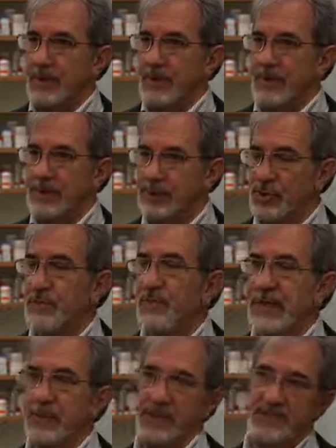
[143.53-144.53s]
we should
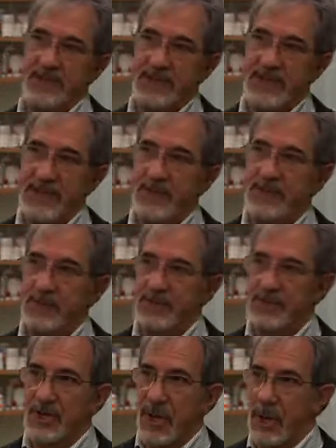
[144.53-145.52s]
be able to take
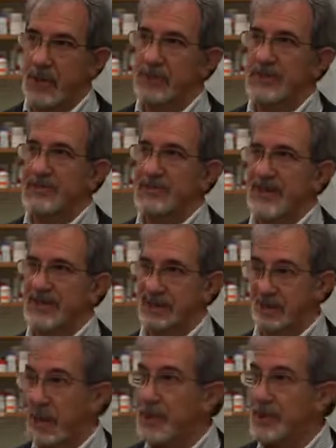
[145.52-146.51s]
those goggles as
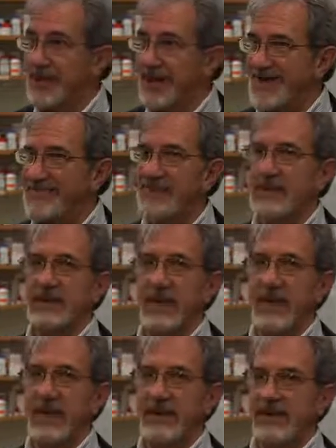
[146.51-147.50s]
a prototype
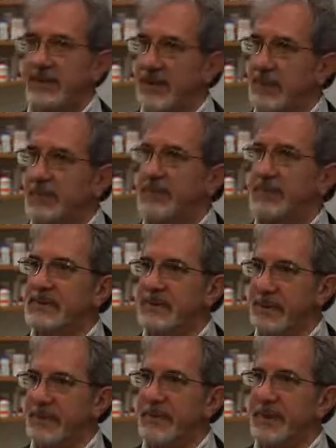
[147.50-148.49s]
and develop
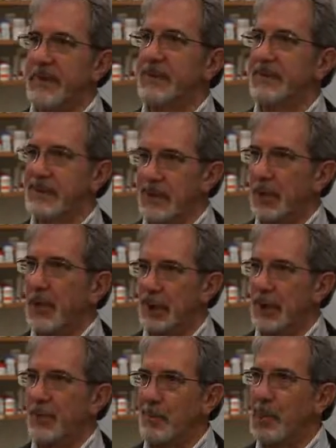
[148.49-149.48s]
something
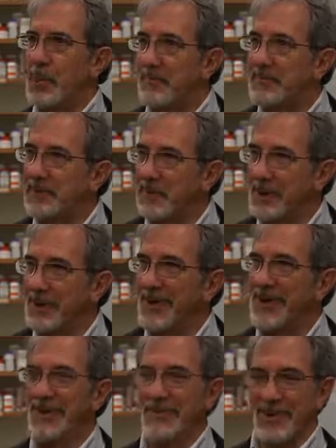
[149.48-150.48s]
a little more comfortable, a
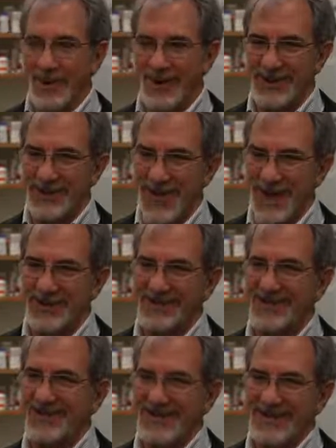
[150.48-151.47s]
little more
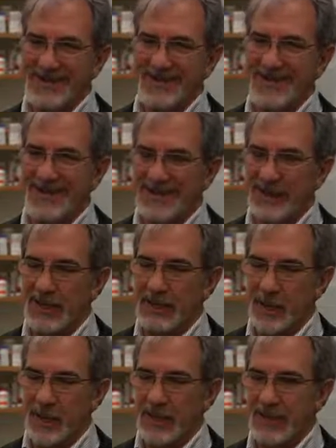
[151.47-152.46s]
attractive, a little
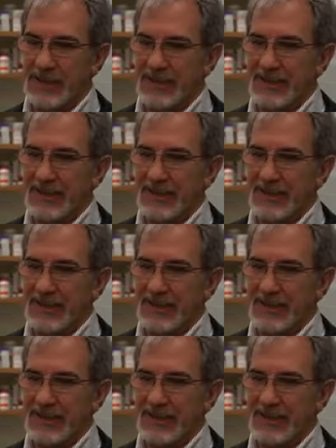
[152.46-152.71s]
more